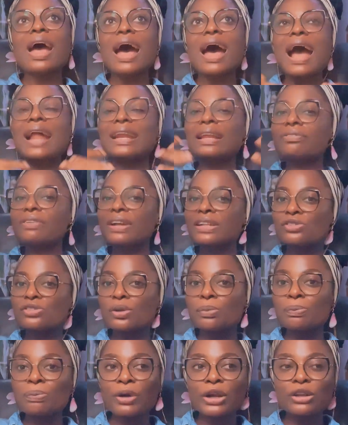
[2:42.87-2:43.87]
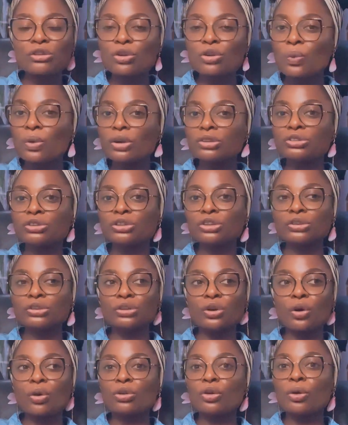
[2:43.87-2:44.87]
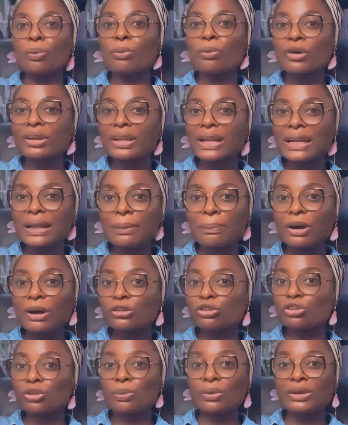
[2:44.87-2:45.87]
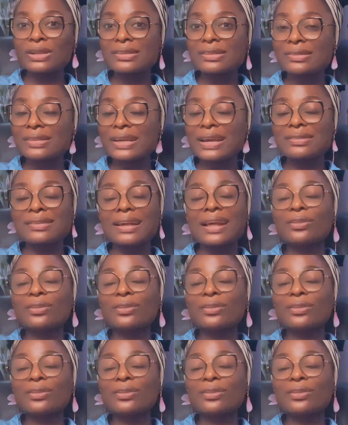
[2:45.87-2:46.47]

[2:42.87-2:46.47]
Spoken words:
And if at some point you're wondering, you're bothered about your body size,